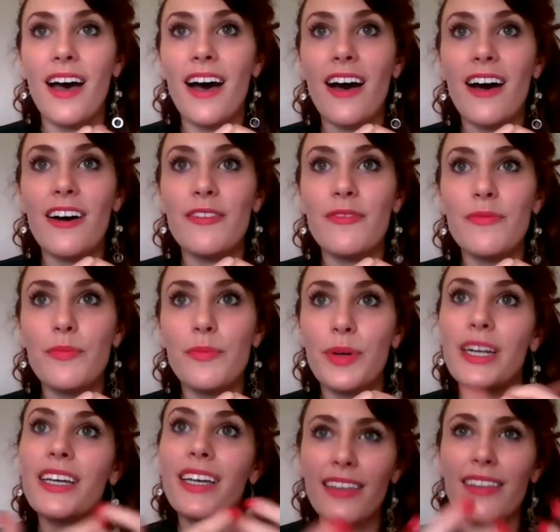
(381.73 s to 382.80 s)

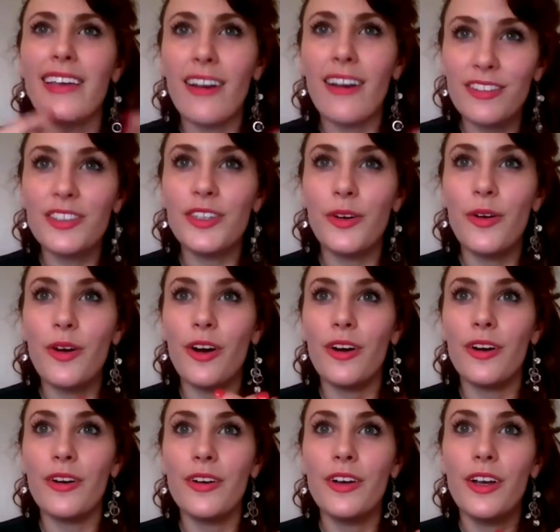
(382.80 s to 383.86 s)
But again, they also
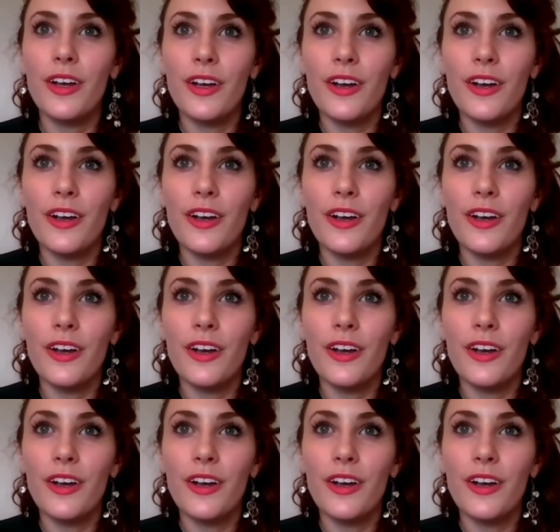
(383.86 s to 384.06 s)
are